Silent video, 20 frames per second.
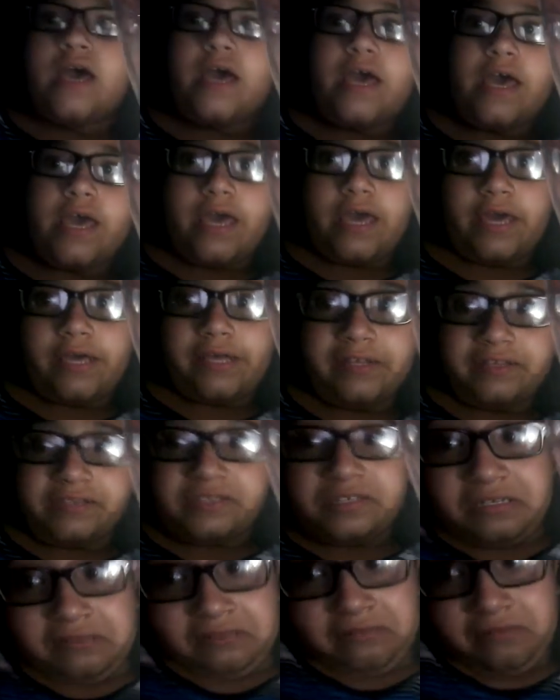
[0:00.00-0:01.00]

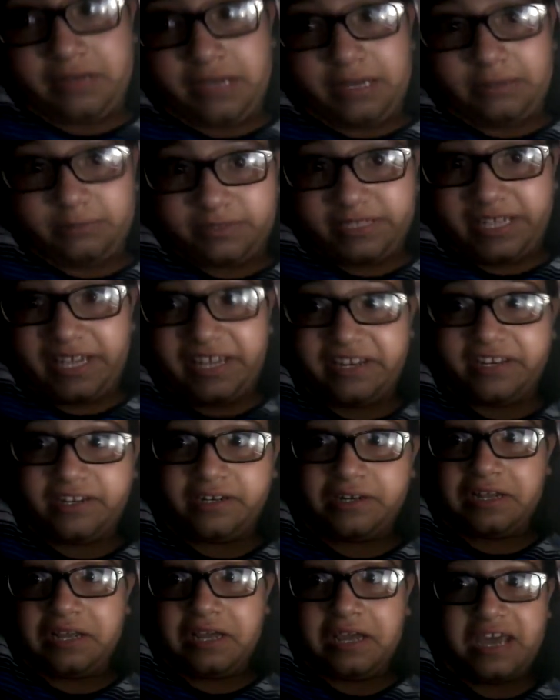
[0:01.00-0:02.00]
And I'm
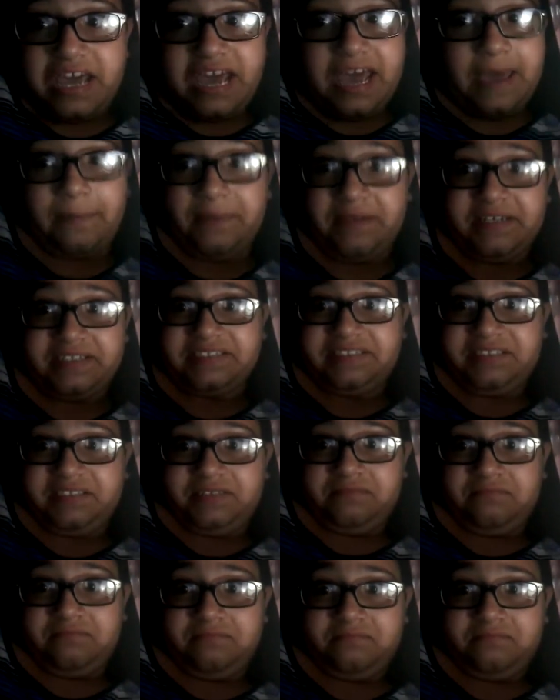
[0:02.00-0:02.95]
saying epics